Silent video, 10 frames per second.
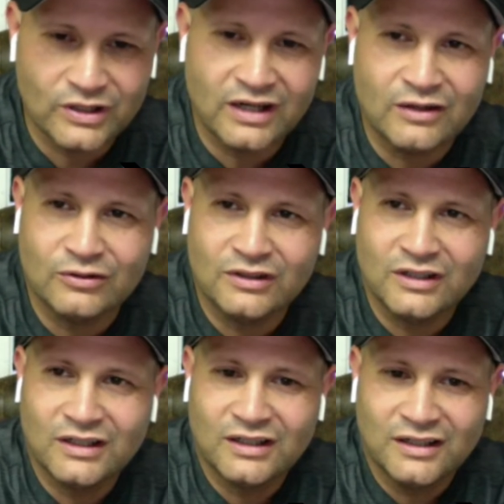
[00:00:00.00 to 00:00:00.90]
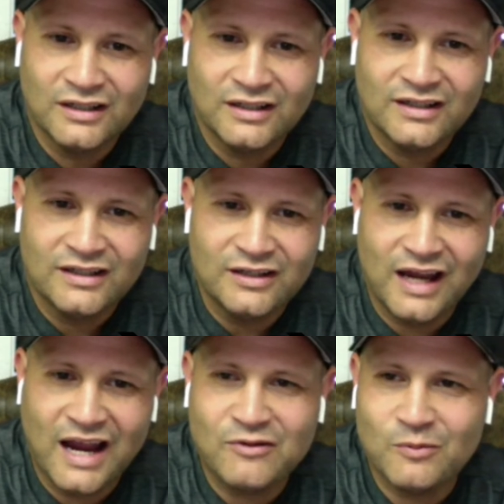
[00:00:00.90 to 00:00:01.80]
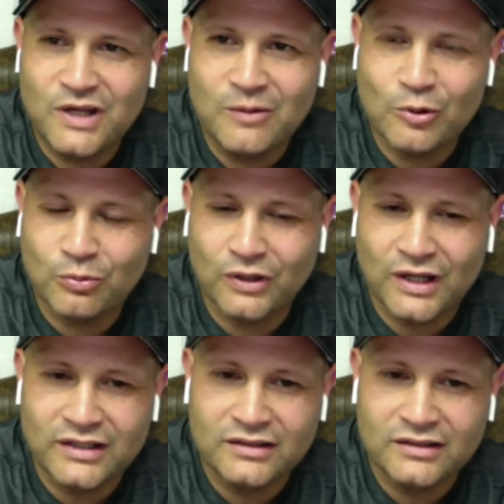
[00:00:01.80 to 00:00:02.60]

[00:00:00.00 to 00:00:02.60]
now, you have to be able to play.